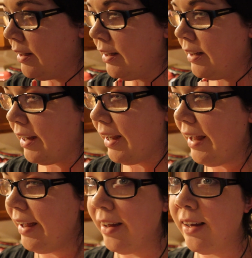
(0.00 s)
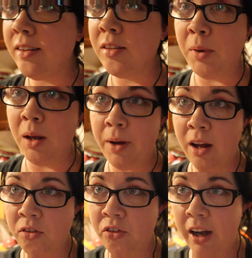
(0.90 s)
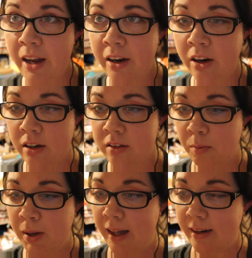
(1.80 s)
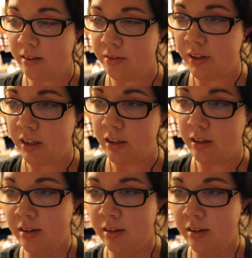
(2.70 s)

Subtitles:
Yeah, it's going to be a bonfire and it's going to be lots of fun.